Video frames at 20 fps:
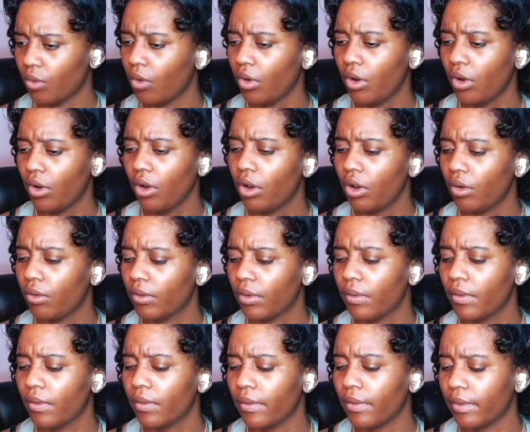Whoa, whoa,
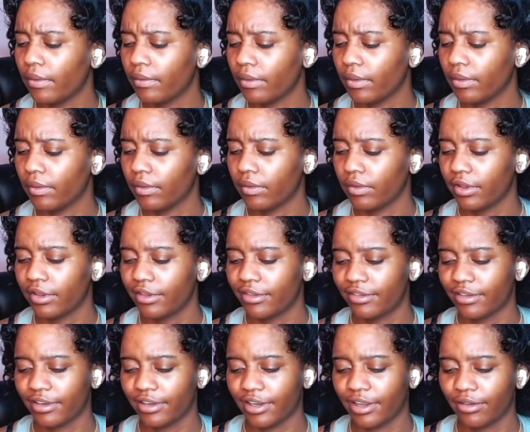whoa, whoa. He
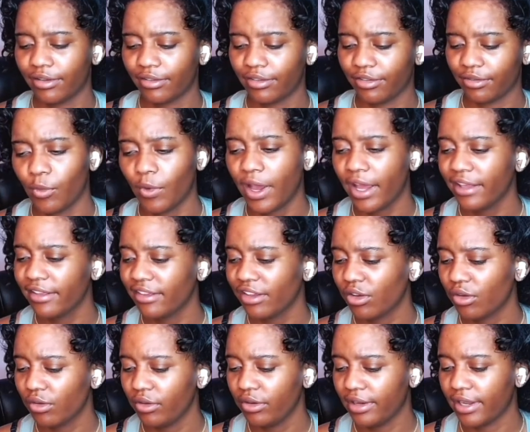said now this. Why is he
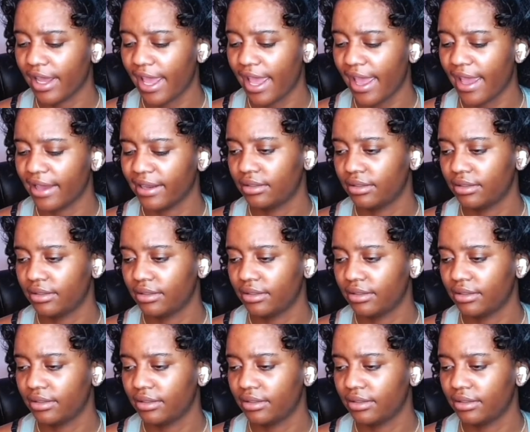holding a hat?